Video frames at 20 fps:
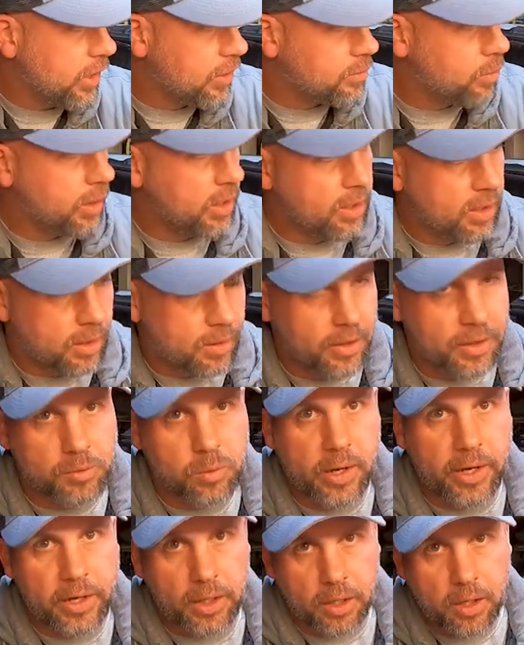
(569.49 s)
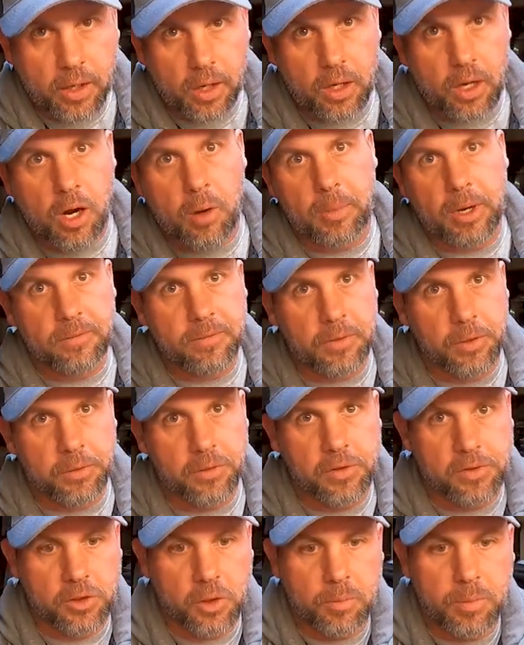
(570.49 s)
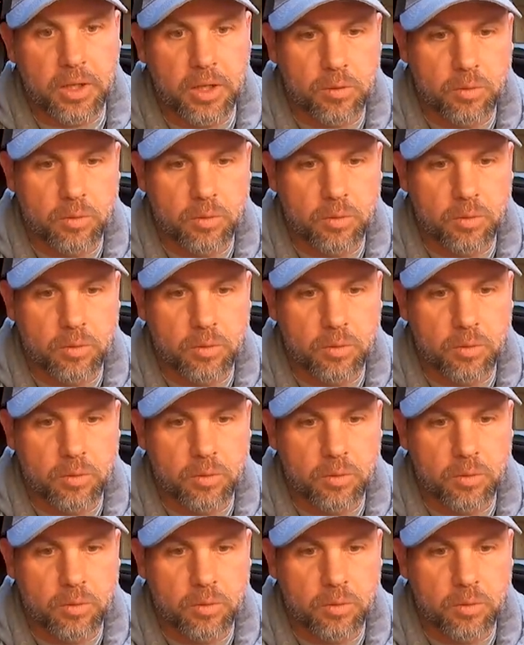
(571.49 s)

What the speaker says: That's why I didn't cut all my filters open,